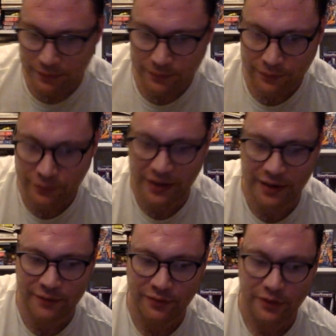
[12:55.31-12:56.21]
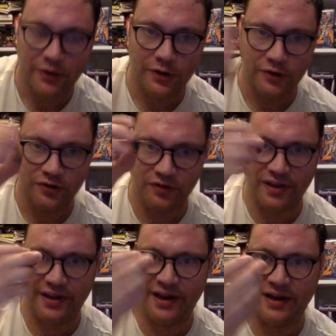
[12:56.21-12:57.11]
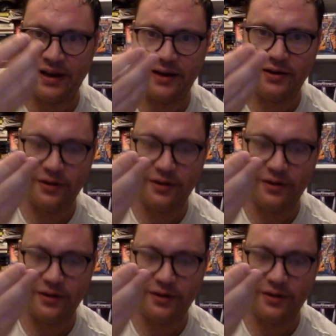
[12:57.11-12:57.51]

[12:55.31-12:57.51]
We have civilian head.